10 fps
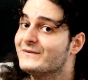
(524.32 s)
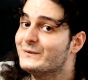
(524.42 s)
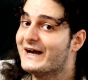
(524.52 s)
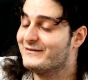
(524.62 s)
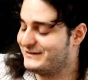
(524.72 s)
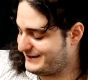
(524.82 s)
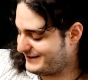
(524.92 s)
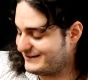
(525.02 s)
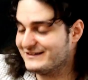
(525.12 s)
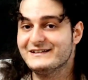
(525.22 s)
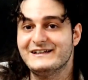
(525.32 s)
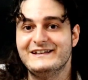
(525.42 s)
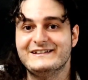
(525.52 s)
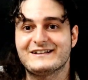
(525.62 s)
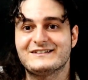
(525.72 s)
we have this
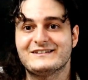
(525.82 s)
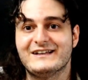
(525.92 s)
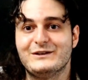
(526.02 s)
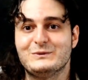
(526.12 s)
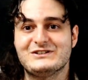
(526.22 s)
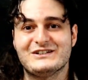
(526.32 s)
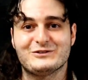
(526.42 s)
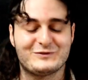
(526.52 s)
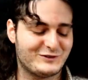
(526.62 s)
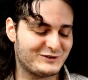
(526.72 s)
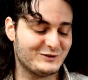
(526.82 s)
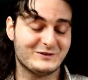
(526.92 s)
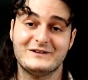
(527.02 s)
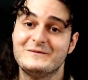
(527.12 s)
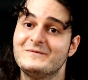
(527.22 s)
index, and we change, of course. So